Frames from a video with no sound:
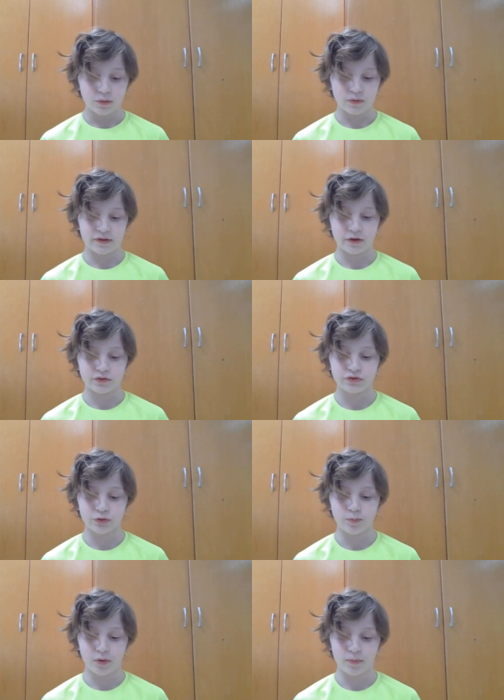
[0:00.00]
Without
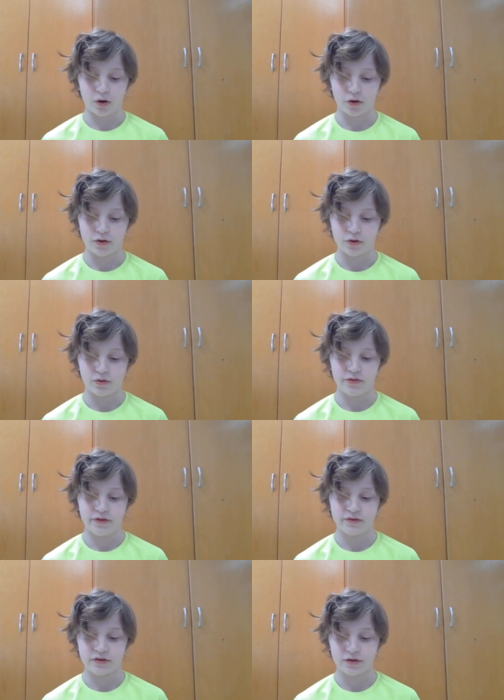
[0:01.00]
Super Mario,
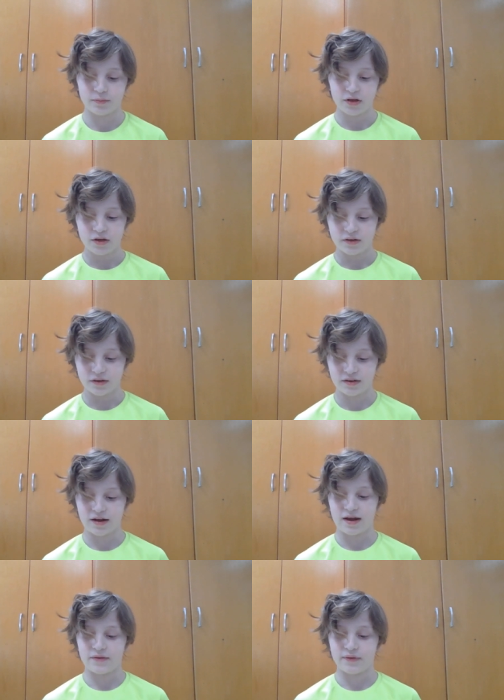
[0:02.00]
the team
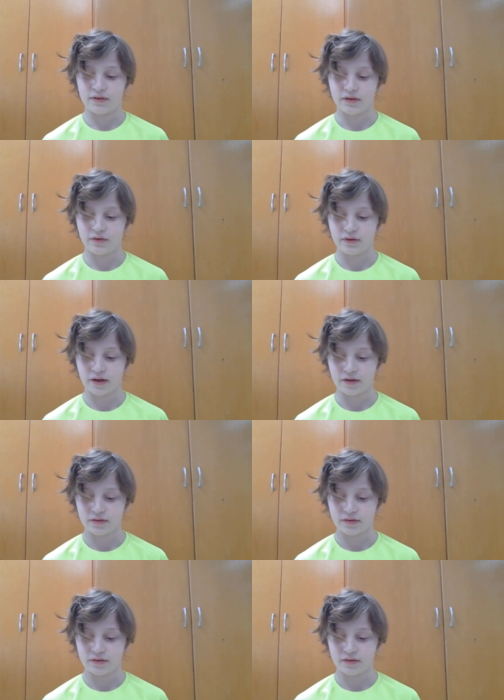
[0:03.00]
didn't have a little